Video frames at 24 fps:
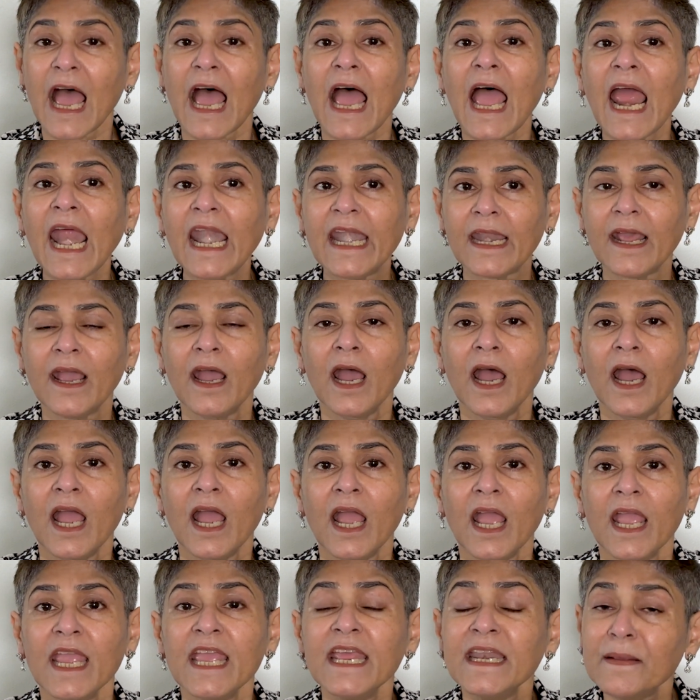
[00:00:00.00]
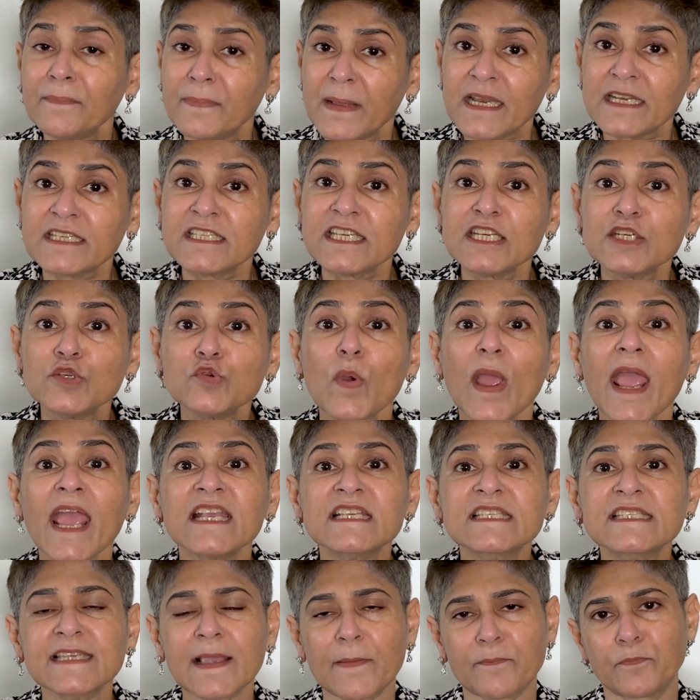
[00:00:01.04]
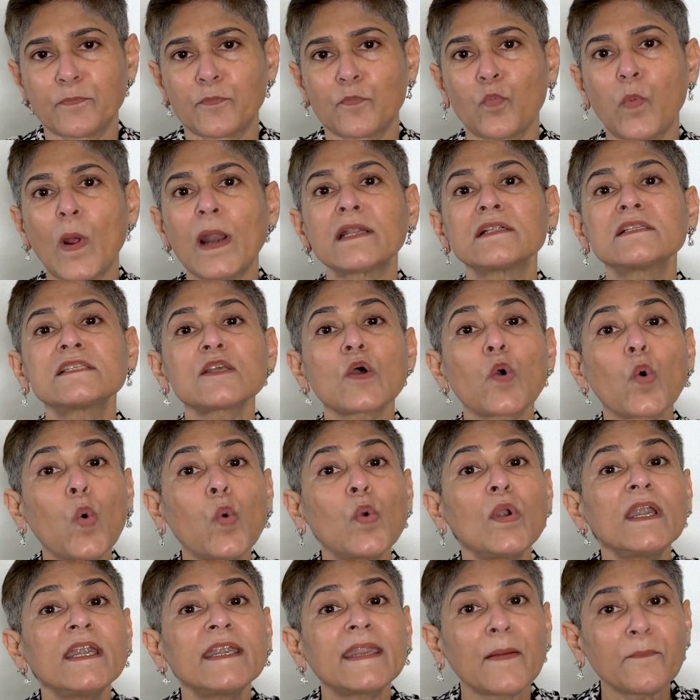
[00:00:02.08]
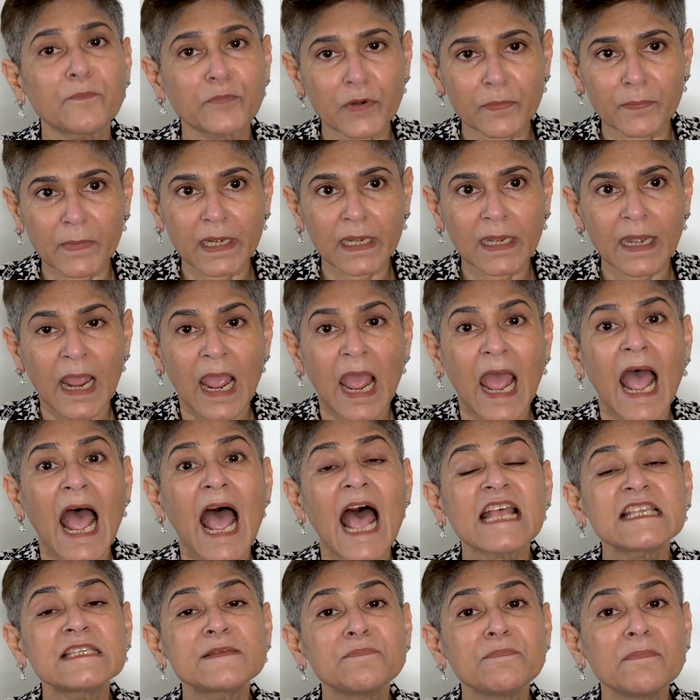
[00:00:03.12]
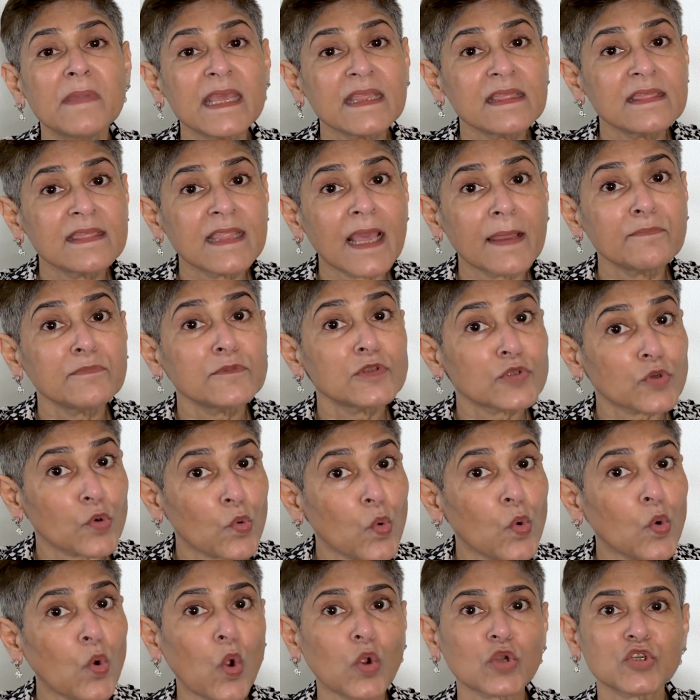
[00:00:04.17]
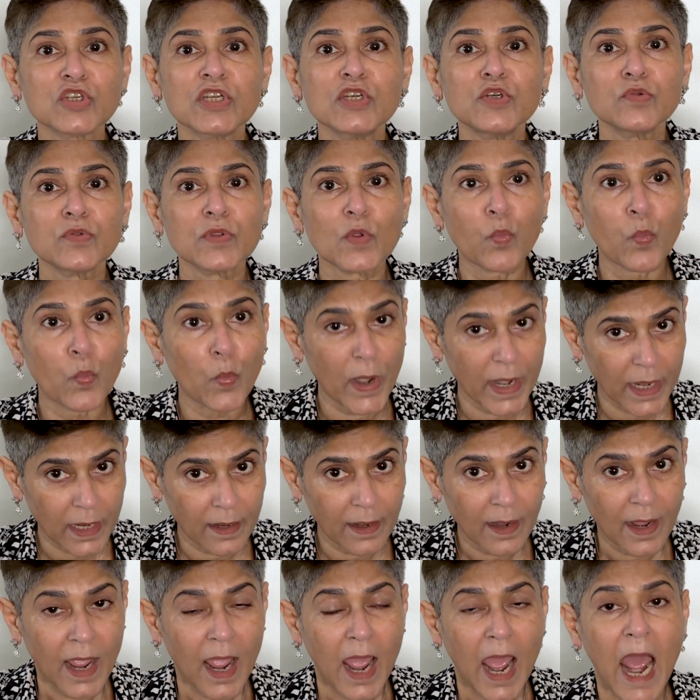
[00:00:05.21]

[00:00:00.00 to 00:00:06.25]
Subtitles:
and inability to accept one's own temperament has made them throw caution to the wind